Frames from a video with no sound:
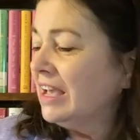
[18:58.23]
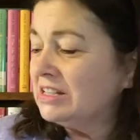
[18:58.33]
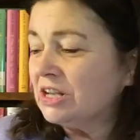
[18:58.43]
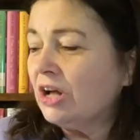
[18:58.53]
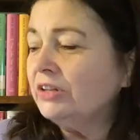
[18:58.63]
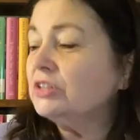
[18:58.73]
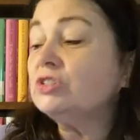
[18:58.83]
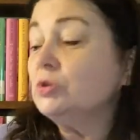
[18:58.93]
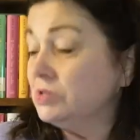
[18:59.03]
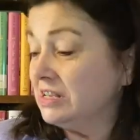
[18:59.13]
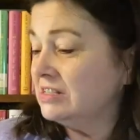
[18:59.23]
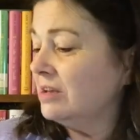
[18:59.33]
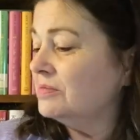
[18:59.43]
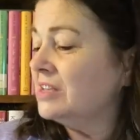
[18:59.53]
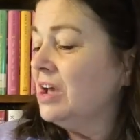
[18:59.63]
It's called
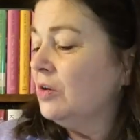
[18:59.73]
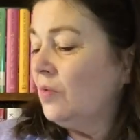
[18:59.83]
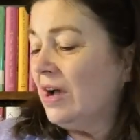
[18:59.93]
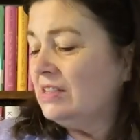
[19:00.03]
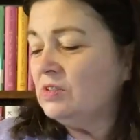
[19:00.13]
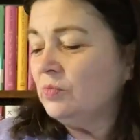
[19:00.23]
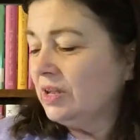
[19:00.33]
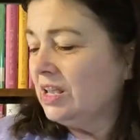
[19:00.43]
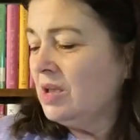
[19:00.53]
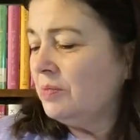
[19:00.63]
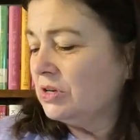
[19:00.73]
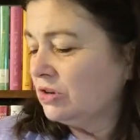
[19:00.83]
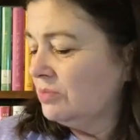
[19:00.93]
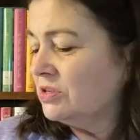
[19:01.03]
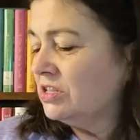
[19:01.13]
Seussisms, Wise and Witty
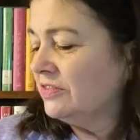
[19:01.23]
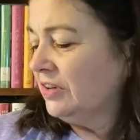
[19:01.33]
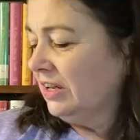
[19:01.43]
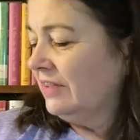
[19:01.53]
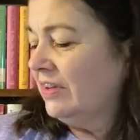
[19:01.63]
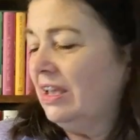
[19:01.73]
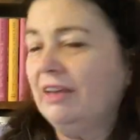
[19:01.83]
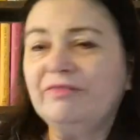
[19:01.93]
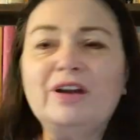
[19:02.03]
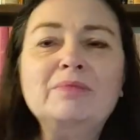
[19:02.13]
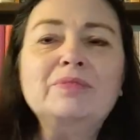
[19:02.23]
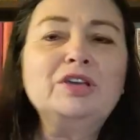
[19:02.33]
Prescriptions for Living from